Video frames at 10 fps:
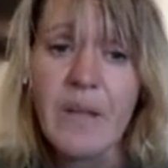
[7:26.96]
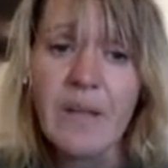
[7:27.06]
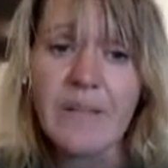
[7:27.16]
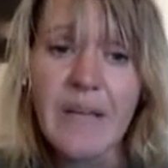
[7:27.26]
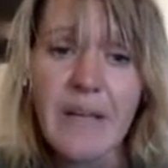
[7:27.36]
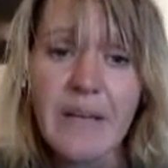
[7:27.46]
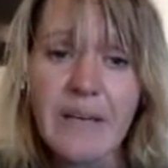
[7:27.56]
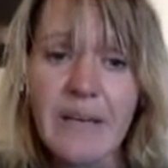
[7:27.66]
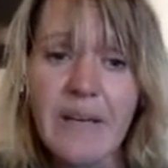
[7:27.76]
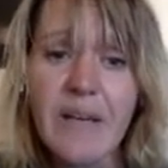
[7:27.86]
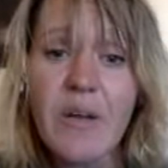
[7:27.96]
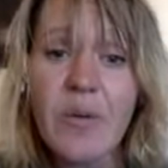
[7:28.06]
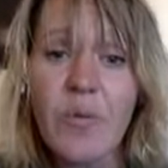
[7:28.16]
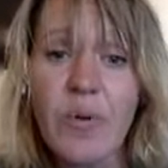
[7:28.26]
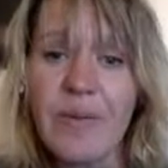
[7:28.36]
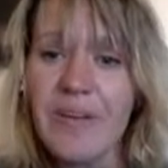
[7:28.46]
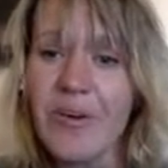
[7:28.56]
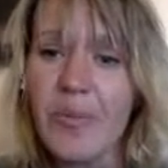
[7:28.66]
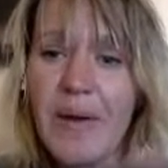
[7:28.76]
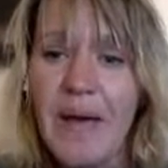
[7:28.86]
And then when we
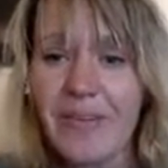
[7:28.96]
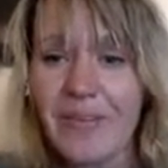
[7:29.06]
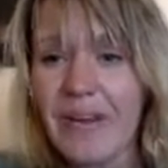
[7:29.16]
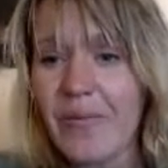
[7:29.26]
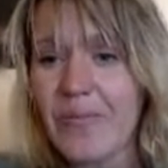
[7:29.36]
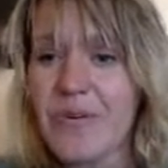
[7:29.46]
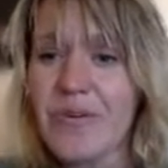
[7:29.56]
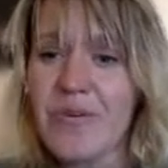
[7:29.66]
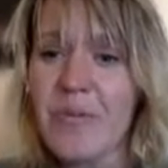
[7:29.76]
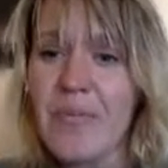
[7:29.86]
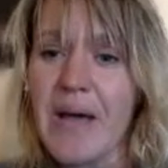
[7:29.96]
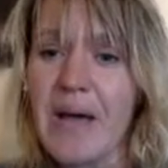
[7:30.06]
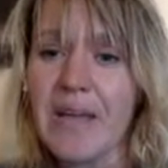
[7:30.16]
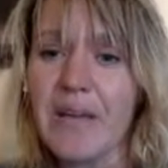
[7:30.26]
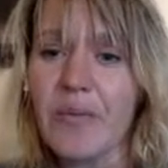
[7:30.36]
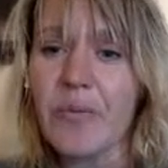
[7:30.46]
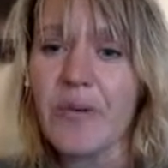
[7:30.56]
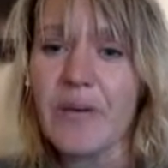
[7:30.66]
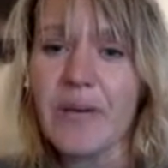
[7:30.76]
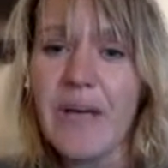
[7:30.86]
go back, right, when we're going back and
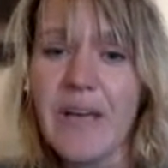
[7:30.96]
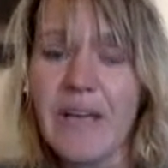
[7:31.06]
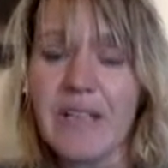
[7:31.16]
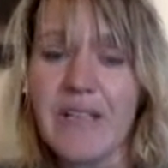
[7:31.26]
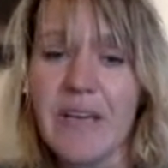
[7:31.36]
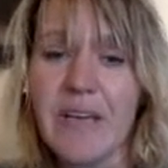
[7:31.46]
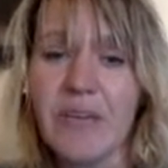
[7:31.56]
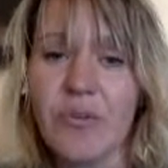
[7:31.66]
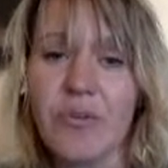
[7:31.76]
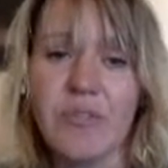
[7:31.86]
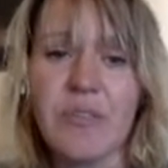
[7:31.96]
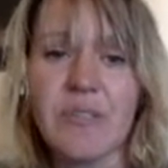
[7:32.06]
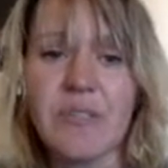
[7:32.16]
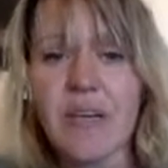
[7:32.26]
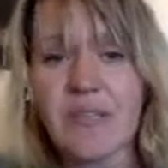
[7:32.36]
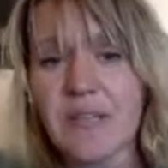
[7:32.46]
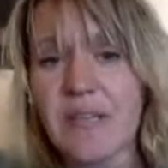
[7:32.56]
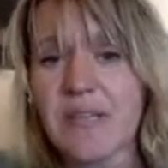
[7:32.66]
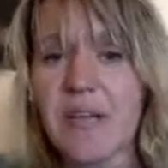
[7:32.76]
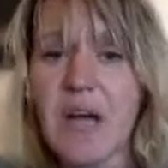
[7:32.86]
it's getting closer to
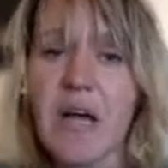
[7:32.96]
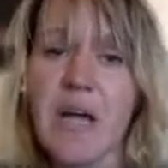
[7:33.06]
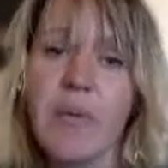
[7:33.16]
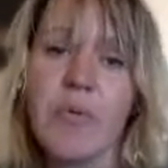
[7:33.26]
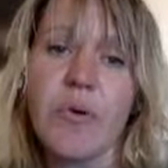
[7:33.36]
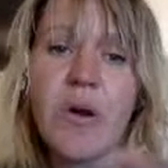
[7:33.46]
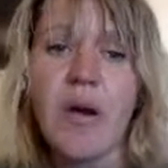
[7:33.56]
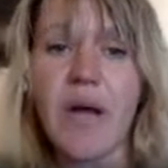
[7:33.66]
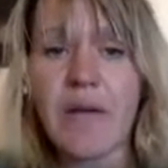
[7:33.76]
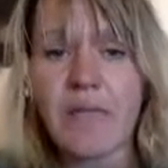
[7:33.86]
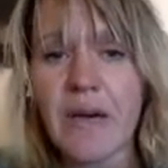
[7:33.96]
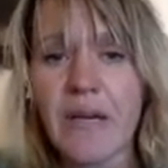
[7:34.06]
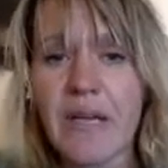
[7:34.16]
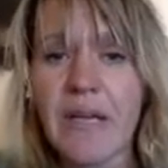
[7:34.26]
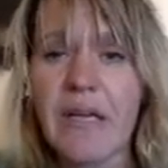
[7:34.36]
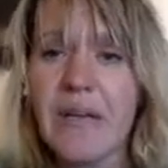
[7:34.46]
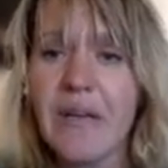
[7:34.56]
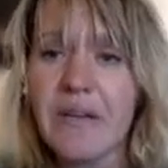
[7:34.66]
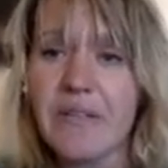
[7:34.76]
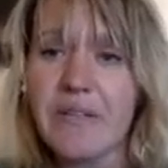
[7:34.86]
testing time or iReady
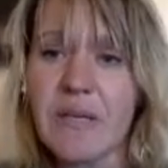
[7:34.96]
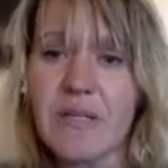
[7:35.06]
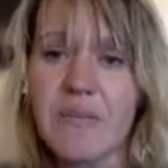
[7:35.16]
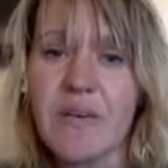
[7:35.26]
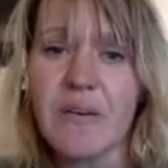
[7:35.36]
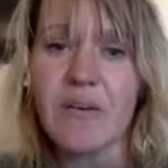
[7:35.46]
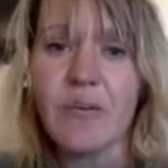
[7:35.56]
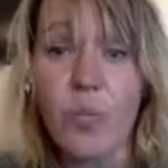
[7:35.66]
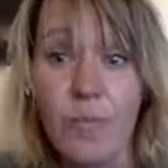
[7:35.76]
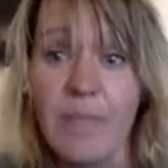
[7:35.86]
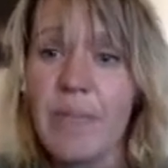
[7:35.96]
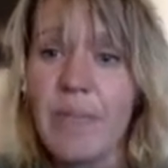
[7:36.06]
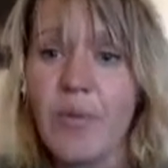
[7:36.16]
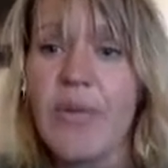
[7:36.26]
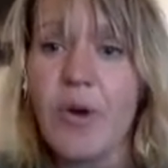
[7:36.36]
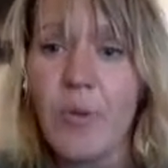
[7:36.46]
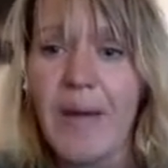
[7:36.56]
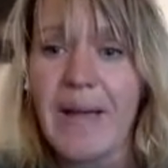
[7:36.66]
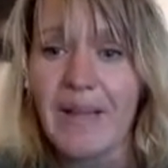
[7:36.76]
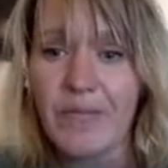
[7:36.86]
assessment, or maybe we go
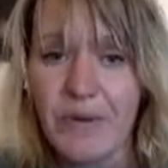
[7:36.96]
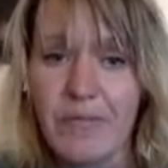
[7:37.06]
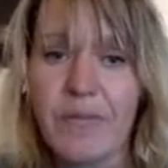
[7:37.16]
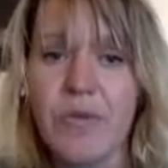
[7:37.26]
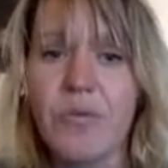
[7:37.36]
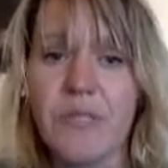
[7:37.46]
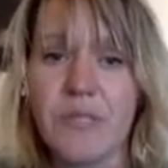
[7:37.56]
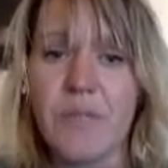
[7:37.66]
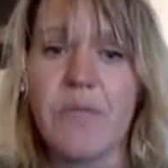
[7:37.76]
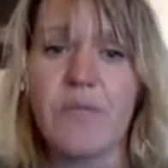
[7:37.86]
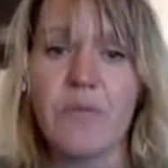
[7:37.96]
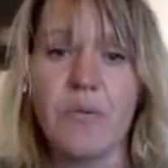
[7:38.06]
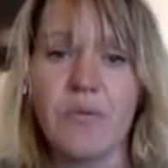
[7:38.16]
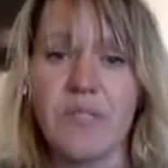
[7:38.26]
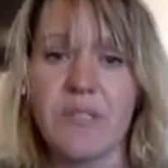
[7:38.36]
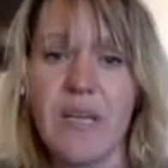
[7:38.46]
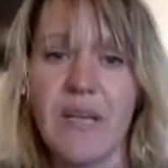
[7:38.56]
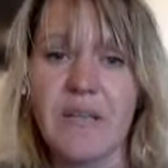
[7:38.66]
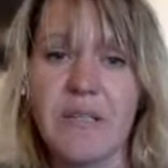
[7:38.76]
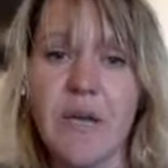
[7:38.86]
back and review some of those
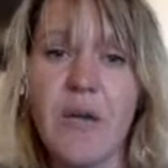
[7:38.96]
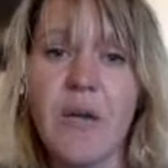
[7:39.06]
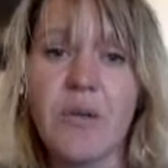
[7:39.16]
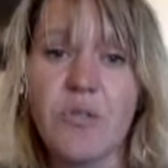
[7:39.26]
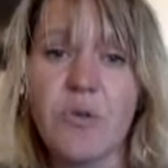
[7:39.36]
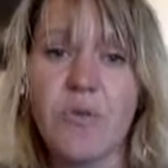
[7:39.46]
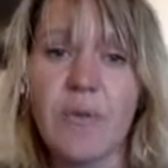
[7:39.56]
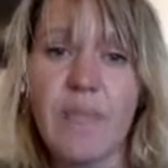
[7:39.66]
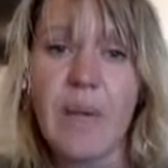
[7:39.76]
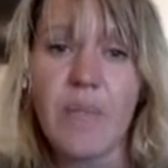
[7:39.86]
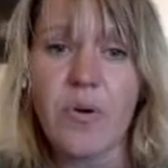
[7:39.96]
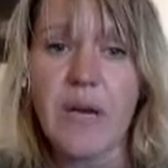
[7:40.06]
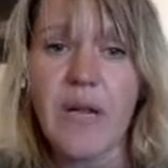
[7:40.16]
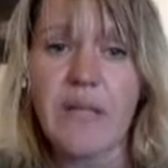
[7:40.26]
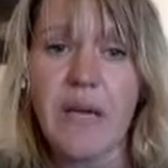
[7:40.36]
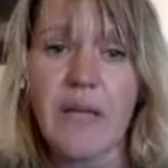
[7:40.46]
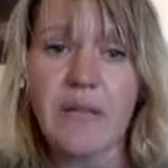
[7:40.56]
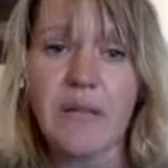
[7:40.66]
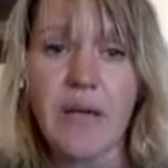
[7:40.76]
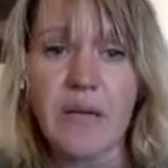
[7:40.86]
things. So remembering that
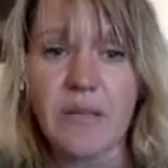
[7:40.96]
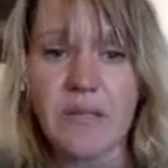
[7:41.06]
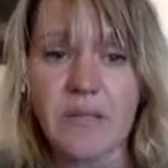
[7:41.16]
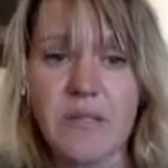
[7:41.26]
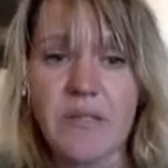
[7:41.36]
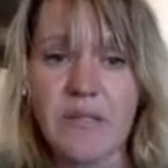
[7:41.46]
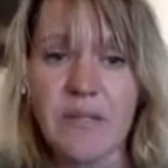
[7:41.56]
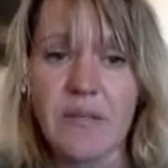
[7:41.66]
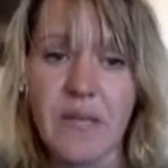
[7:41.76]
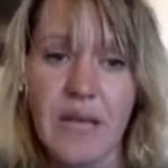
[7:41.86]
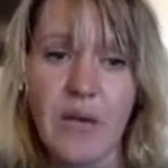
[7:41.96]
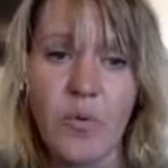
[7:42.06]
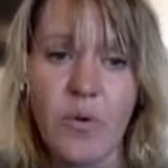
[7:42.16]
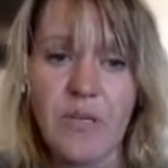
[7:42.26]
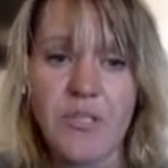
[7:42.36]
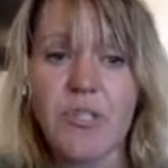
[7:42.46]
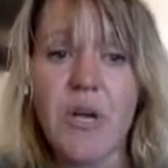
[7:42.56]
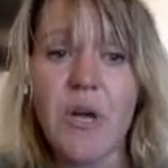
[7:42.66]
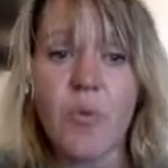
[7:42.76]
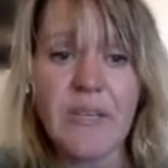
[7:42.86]
consistent language,
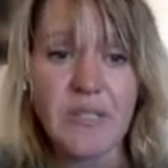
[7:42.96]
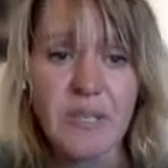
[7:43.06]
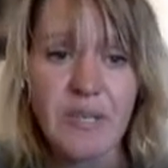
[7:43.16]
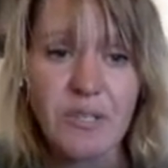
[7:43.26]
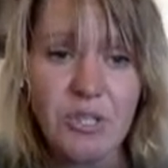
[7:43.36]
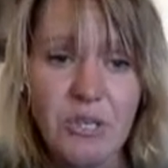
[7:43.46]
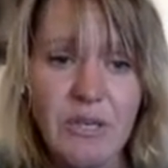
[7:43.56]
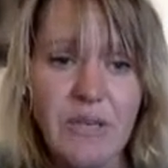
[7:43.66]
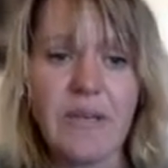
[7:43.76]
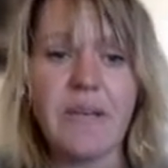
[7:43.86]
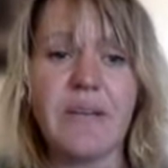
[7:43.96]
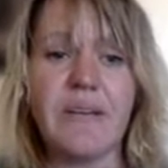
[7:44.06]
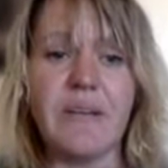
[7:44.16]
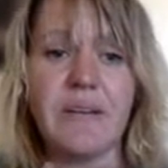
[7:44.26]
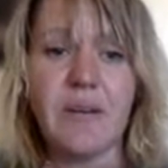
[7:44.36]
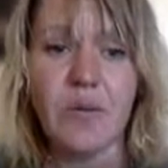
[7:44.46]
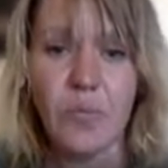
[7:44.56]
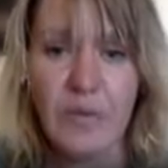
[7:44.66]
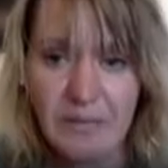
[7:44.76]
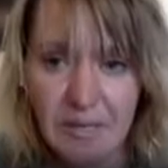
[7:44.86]
we teach it
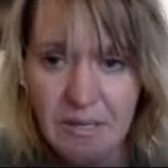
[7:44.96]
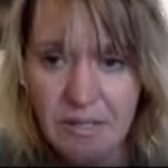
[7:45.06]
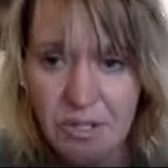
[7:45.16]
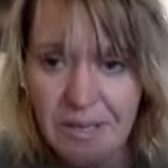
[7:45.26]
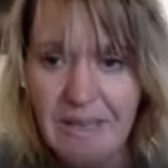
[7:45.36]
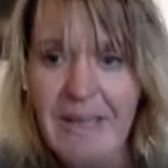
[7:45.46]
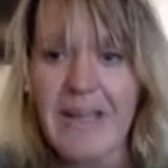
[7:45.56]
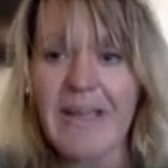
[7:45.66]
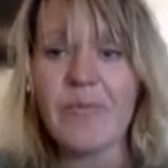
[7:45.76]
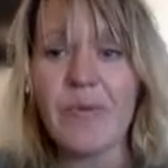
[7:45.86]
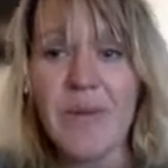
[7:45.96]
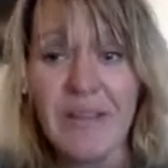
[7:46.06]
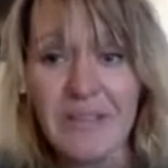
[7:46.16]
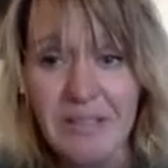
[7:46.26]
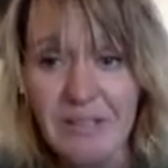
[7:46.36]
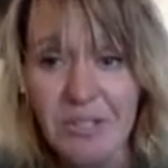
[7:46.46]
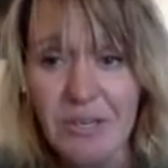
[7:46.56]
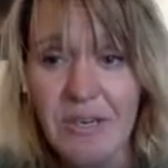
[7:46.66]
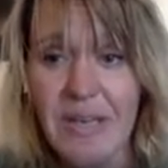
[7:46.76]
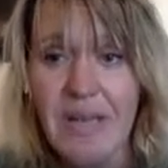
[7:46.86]
again, we might teach
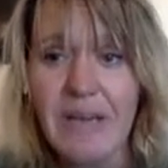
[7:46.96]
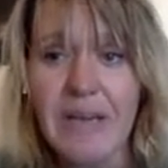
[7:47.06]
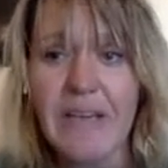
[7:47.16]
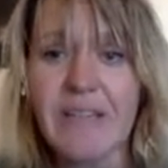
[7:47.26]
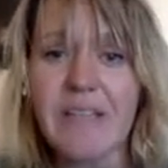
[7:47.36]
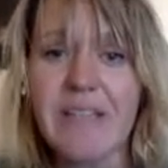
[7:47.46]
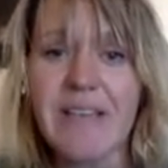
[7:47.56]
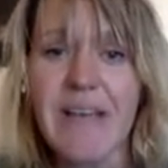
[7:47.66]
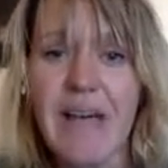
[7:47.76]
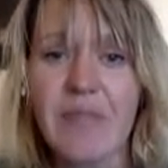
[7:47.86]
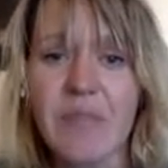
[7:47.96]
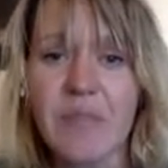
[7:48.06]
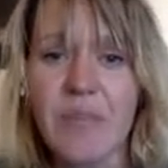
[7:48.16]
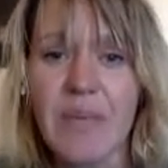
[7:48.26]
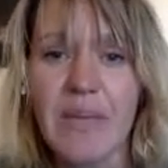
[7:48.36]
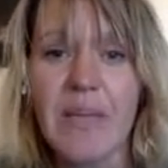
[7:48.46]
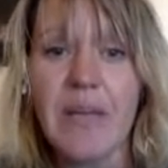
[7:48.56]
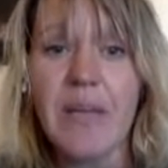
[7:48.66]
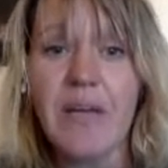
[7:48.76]
it again, and it doesn't have to be